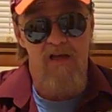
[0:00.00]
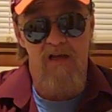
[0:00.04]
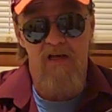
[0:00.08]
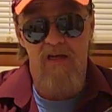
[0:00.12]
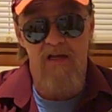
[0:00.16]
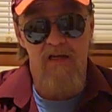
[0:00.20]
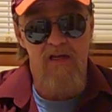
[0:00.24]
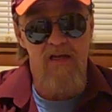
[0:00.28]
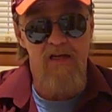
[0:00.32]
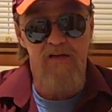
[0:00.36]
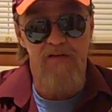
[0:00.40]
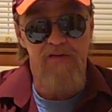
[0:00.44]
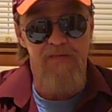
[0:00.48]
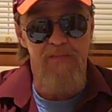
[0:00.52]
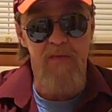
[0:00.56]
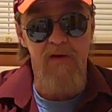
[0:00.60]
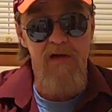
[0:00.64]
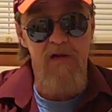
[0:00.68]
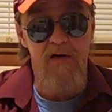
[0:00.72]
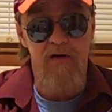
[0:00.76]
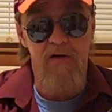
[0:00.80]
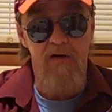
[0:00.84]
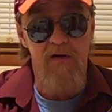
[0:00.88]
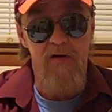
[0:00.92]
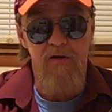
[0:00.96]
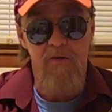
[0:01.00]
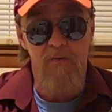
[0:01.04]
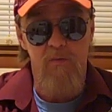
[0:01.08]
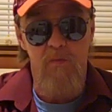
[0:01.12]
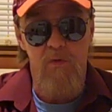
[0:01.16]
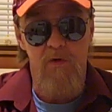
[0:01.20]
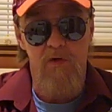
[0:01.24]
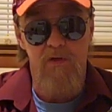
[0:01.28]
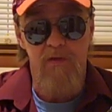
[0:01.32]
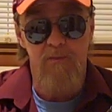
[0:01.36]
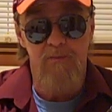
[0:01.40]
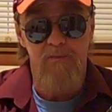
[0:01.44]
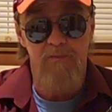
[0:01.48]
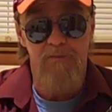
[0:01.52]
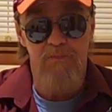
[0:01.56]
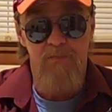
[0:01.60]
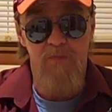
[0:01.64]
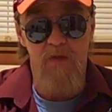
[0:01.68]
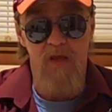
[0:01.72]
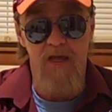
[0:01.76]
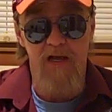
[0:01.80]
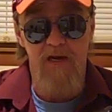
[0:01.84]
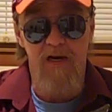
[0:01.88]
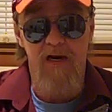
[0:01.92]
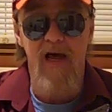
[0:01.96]
It's been a good one.
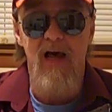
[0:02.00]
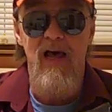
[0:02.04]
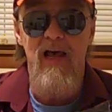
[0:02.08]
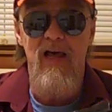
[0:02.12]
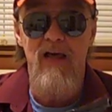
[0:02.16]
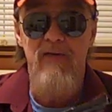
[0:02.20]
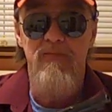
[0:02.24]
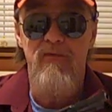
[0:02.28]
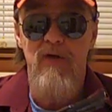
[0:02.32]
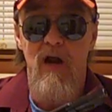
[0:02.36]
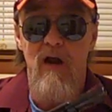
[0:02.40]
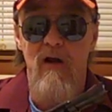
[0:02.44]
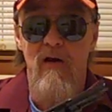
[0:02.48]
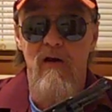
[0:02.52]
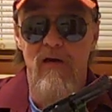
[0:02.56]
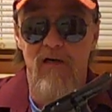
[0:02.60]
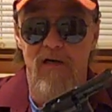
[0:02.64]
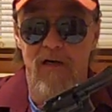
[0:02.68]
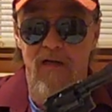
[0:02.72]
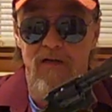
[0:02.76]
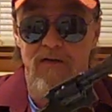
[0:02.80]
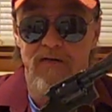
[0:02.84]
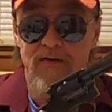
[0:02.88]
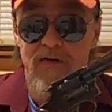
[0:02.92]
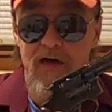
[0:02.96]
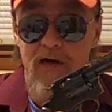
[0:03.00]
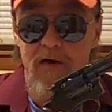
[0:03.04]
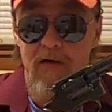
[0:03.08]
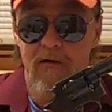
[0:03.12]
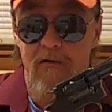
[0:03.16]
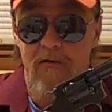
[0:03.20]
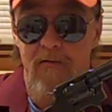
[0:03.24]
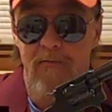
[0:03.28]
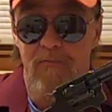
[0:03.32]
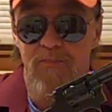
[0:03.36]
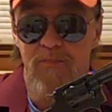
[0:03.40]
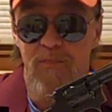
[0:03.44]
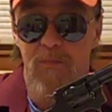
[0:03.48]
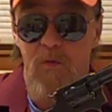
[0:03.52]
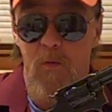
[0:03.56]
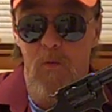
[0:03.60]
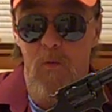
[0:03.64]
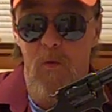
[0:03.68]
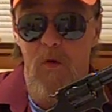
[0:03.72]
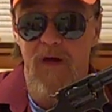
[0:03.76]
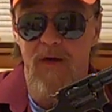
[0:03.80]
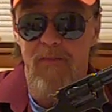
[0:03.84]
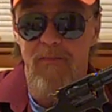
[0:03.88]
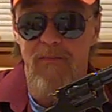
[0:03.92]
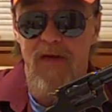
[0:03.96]
And I have carried this here
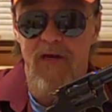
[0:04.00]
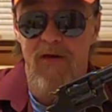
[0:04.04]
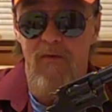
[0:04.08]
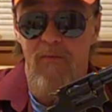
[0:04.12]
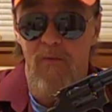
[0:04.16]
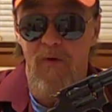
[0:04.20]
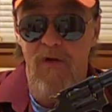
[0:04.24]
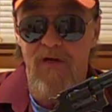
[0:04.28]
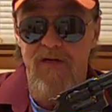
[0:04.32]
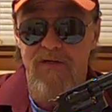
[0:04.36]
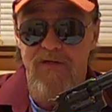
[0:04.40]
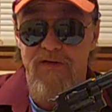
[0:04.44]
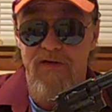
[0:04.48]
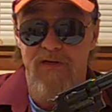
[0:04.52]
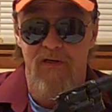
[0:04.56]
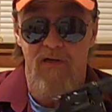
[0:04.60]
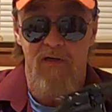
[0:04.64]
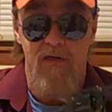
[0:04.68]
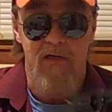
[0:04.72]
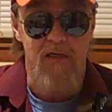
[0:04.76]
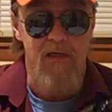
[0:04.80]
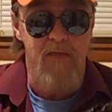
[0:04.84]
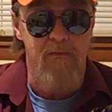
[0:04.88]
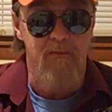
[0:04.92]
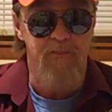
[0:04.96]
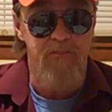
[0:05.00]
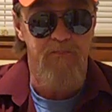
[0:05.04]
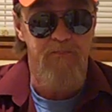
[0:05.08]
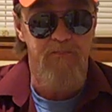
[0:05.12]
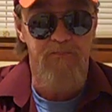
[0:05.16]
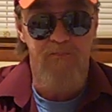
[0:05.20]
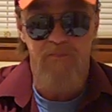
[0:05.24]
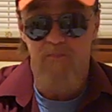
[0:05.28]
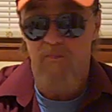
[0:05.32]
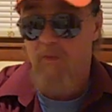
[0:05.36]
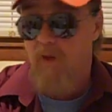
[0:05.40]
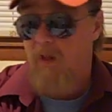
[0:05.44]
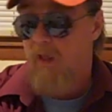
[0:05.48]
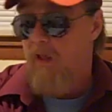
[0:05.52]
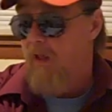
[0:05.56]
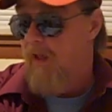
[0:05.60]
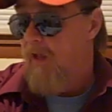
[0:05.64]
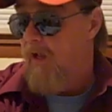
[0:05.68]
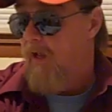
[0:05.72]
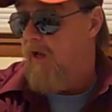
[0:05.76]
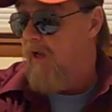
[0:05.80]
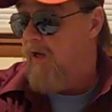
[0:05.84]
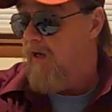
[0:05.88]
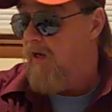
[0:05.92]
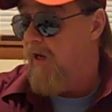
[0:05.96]
quite a bit recently.
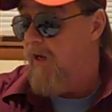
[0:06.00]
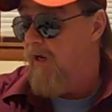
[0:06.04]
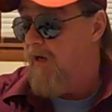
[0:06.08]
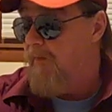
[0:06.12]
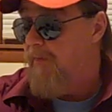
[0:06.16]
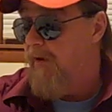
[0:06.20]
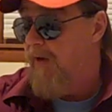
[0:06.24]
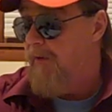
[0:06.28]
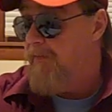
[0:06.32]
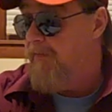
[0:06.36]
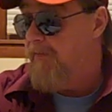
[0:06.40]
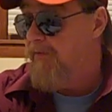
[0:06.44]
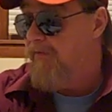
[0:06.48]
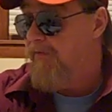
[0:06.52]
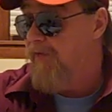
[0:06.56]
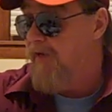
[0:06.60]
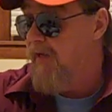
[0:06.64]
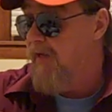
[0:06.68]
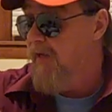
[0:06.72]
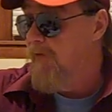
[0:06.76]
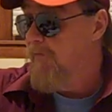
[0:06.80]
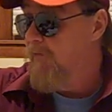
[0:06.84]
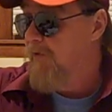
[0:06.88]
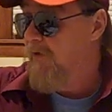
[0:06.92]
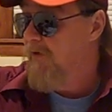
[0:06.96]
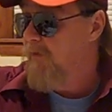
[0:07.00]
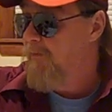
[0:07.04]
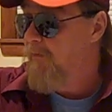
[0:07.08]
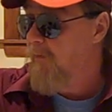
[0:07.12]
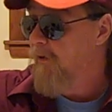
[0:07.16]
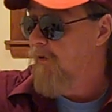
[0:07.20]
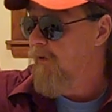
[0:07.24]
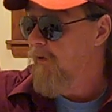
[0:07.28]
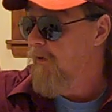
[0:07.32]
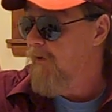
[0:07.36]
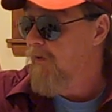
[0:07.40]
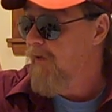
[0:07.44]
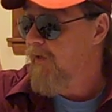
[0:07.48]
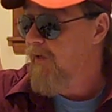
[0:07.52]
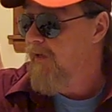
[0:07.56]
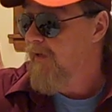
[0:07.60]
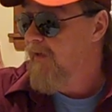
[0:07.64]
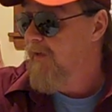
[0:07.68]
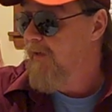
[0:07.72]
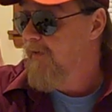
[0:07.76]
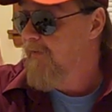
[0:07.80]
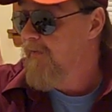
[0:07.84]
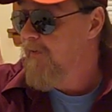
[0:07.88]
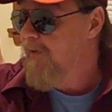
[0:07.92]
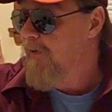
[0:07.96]
A lot of people say, well, Mark,
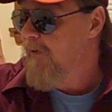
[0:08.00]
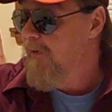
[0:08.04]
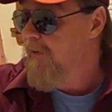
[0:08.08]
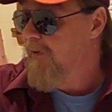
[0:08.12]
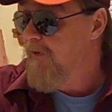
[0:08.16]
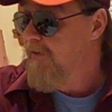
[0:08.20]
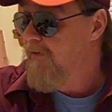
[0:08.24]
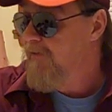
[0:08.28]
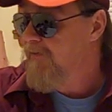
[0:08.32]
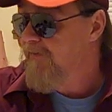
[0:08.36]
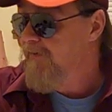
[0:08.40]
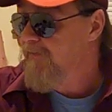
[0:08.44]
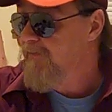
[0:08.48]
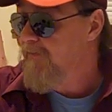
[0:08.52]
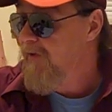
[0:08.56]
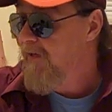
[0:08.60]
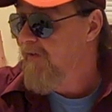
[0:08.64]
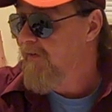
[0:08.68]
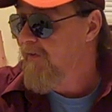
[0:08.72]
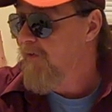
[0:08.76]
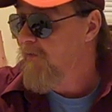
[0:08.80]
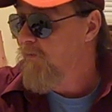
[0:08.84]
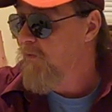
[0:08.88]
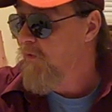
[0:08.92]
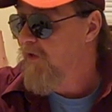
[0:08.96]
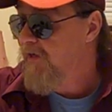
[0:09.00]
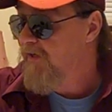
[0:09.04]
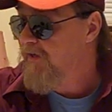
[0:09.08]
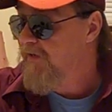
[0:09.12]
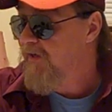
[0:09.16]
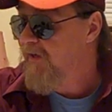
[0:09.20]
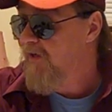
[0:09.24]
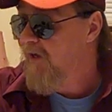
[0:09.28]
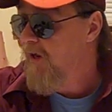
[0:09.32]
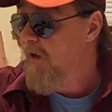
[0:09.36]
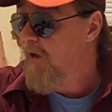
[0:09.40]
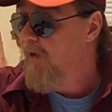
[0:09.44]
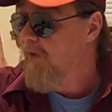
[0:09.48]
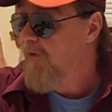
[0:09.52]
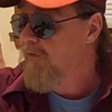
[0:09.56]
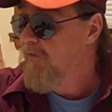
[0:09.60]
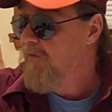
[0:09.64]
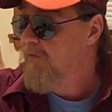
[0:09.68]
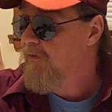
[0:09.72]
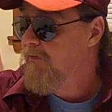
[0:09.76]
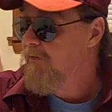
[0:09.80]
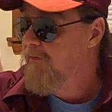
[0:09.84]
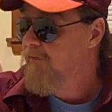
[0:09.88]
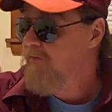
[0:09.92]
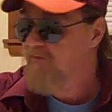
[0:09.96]
32 Smith & Wesson
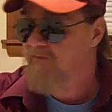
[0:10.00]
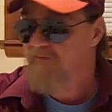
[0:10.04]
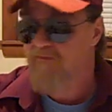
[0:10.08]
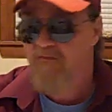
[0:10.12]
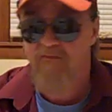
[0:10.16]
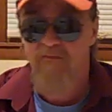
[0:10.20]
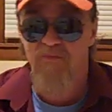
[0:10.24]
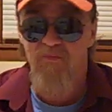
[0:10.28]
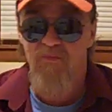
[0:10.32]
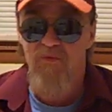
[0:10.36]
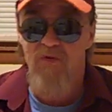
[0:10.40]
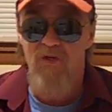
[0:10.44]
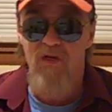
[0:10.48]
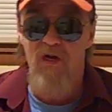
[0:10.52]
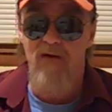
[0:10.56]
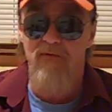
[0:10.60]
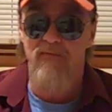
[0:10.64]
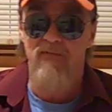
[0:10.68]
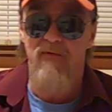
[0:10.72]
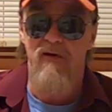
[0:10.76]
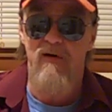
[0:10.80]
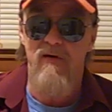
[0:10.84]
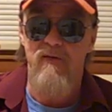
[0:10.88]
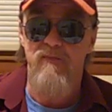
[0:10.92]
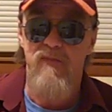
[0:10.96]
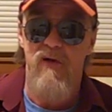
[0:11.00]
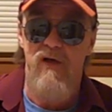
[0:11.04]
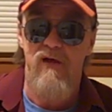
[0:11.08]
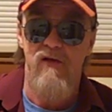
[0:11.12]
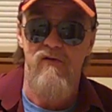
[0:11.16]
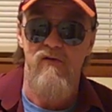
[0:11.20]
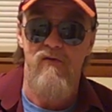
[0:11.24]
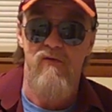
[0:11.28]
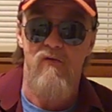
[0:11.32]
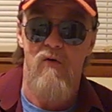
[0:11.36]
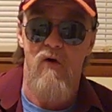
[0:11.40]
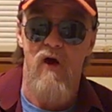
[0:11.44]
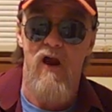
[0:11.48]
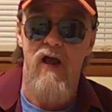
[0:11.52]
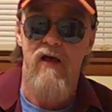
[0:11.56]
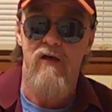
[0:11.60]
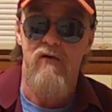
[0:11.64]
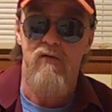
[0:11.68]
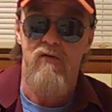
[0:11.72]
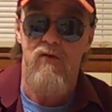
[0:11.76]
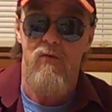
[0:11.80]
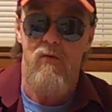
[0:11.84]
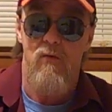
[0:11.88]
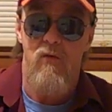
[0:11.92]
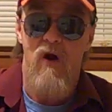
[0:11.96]
long, not a very potent
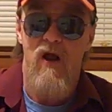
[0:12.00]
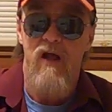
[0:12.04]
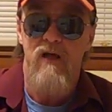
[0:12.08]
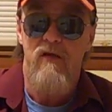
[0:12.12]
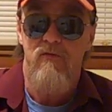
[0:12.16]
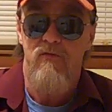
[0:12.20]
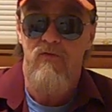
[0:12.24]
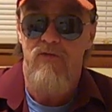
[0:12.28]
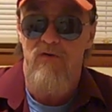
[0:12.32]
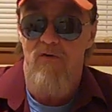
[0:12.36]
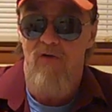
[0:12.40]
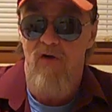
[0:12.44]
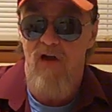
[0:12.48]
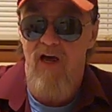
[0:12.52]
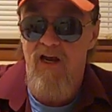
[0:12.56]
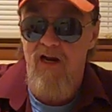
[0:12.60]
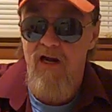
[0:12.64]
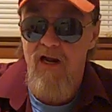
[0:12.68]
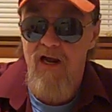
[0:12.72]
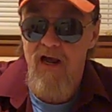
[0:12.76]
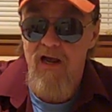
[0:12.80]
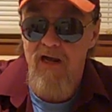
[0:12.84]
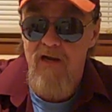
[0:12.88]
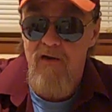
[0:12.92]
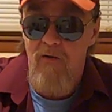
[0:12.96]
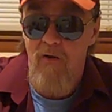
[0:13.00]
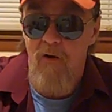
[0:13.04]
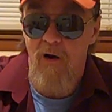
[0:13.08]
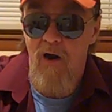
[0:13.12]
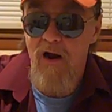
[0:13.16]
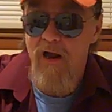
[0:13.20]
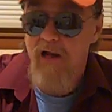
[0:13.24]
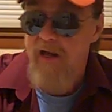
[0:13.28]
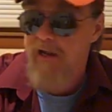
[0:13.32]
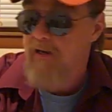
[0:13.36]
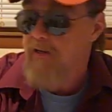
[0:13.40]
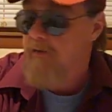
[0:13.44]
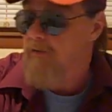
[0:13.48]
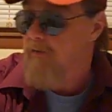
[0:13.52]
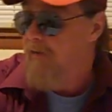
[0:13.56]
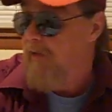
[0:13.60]
round. The rounds are 98 grain.